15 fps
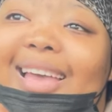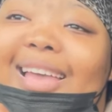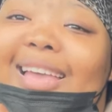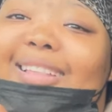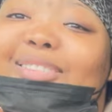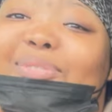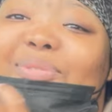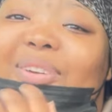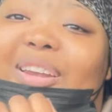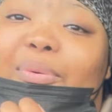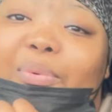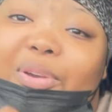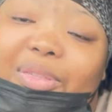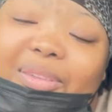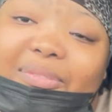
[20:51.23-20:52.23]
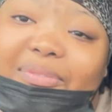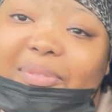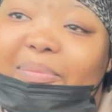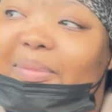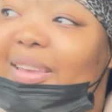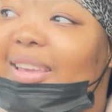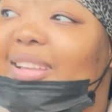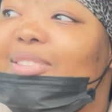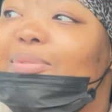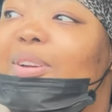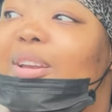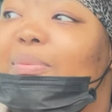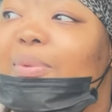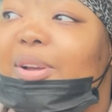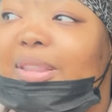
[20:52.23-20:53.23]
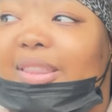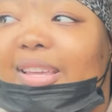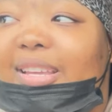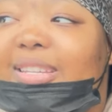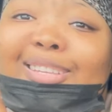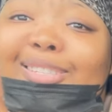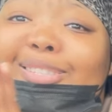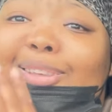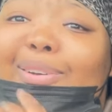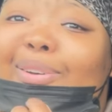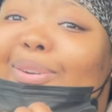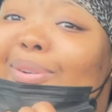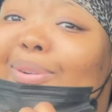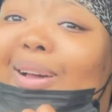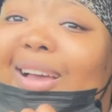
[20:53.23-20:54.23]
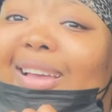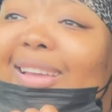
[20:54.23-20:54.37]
It's really worth it for me. It's really worth it. So